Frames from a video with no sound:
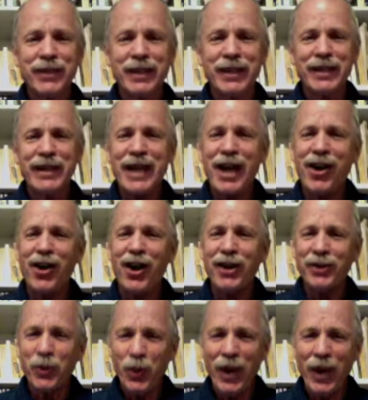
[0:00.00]
Now, on
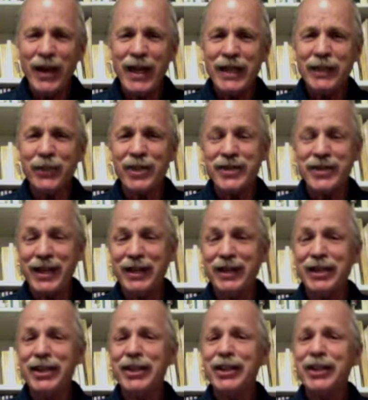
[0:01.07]
the one hand, you want to say,
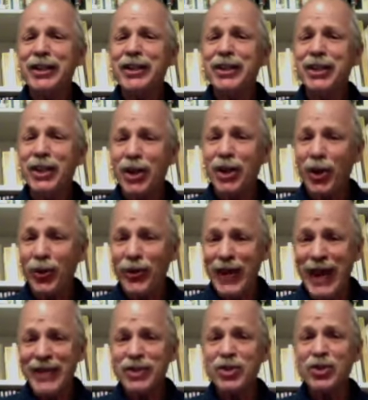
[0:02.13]
you know,
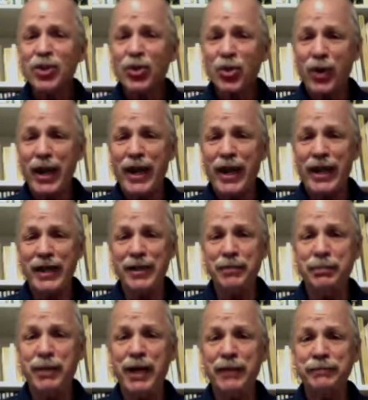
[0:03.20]
that's great,
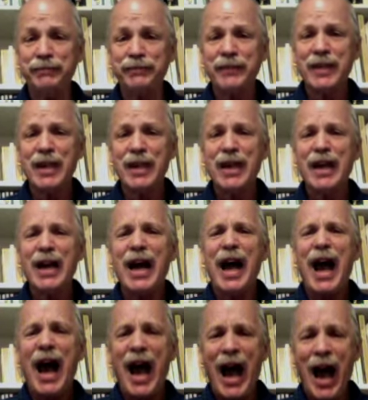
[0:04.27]
but
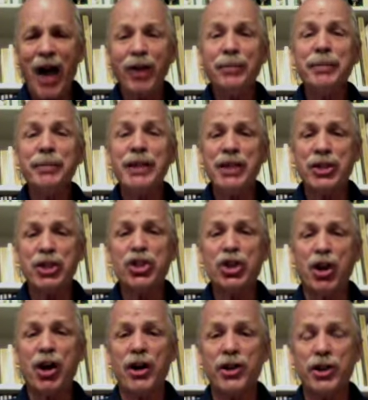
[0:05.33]
I'll be in
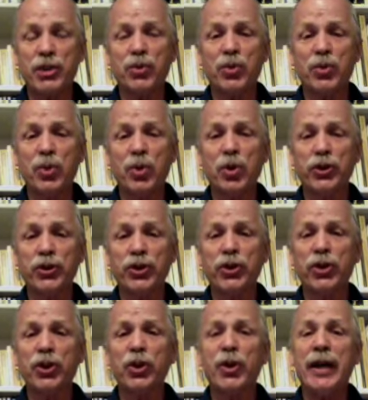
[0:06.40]
charge of Rule
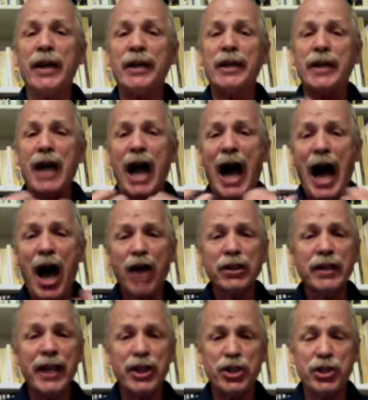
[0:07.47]
2 and I'll
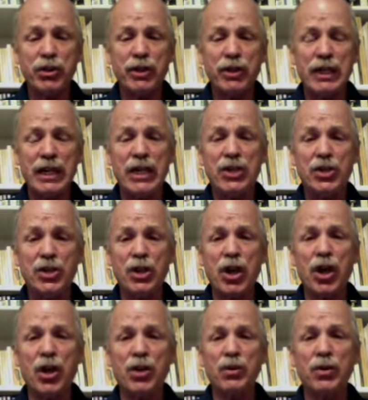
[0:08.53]
let you kids
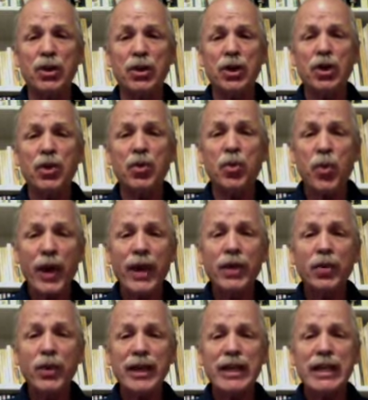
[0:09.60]
know when
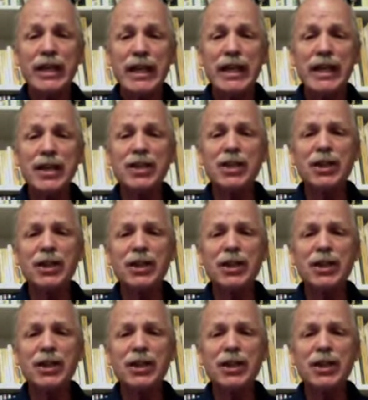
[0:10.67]
we need to